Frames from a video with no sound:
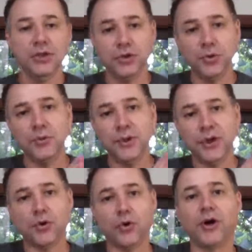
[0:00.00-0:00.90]
do we
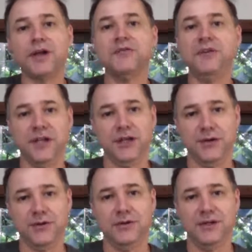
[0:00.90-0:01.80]
record a
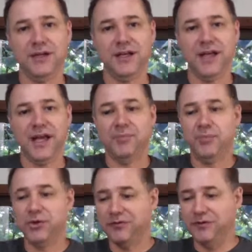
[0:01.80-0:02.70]
video and
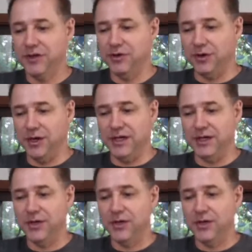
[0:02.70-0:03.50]
put a video on,